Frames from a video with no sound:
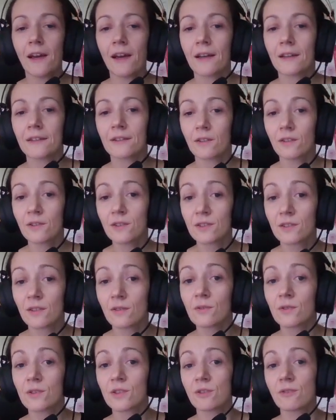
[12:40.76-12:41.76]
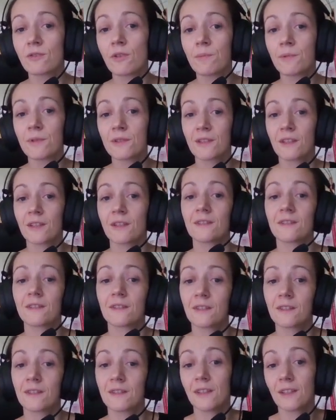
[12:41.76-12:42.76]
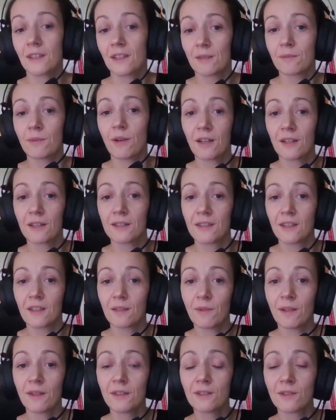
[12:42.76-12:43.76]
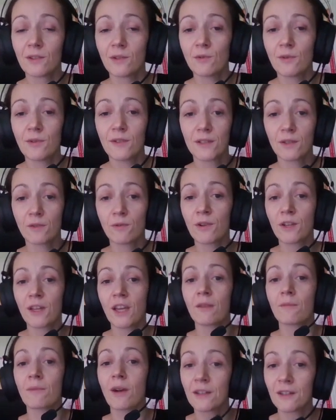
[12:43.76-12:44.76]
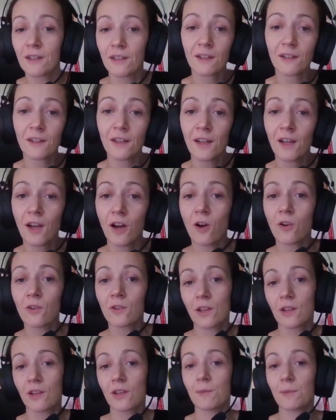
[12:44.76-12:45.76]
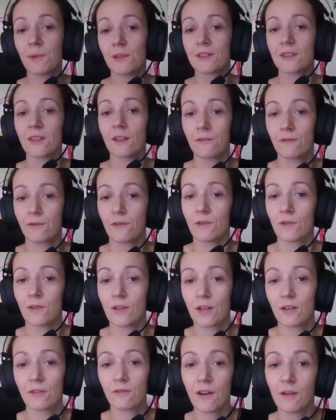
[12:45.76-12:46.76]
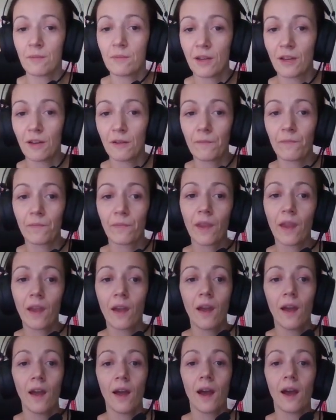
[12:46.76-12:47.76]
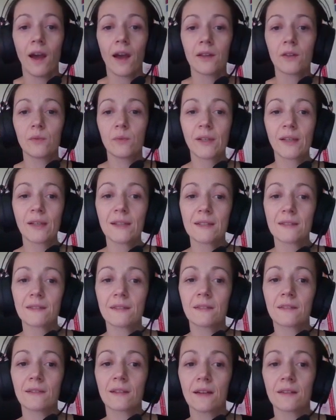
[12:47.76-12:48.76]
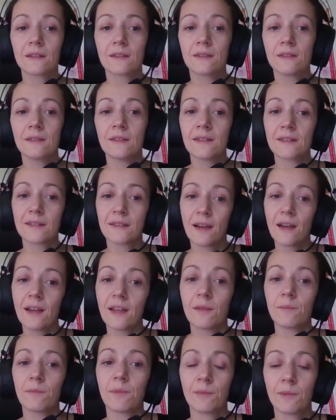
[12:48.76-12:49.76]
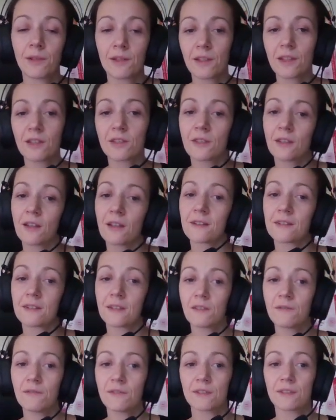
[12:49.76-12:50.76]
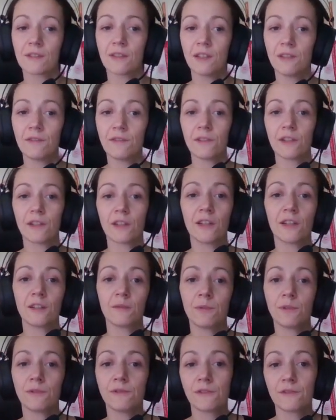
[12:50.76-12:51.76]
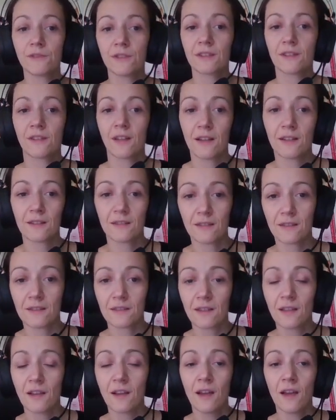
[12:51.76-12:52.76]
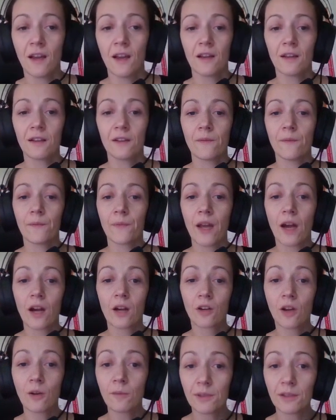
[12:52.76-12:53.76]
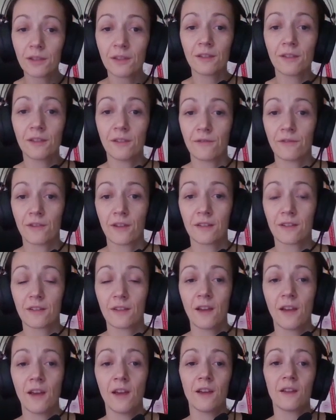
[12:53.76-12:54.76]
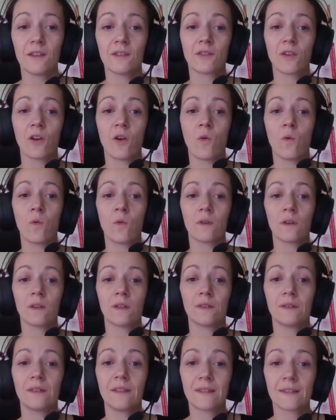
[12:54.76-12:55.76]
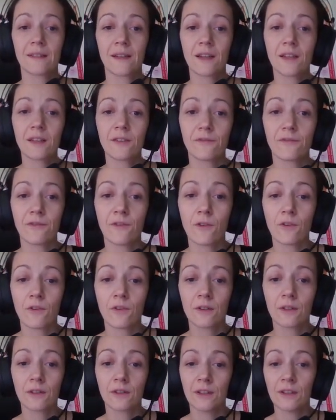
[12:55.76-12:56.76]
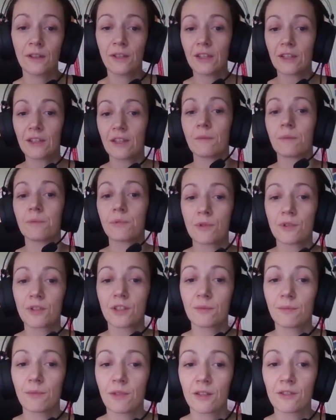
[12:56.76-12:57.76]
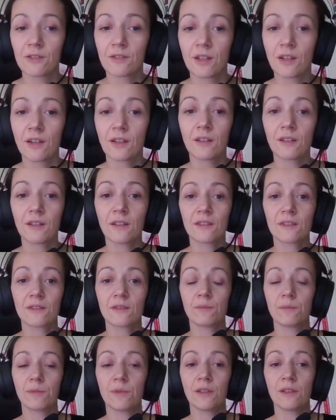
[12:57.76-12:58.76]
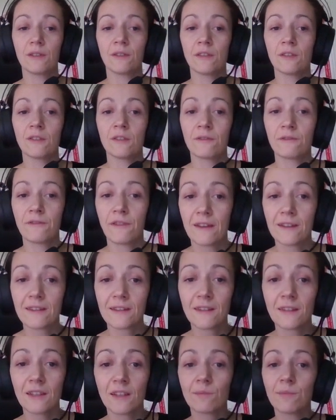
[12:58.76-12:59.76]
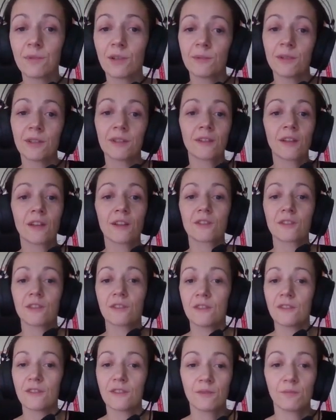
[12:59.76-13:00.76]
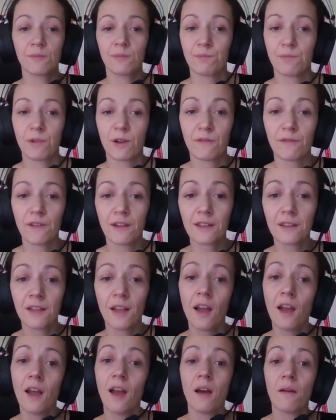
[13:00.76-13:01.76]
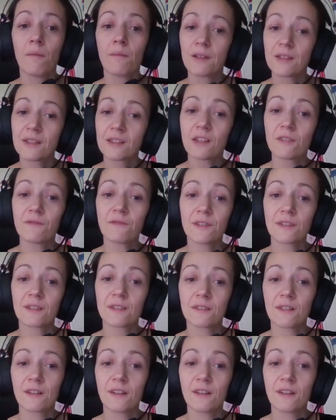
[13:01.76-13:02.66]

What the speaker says: And also she represents the second market segment, who is a working mother ordering pizza for her family. And we can see that design, implementation, and service delivery in both of these cases are completely different. So design for Nita, product manager, needs to be fancy, implementation needs to be perfect, but service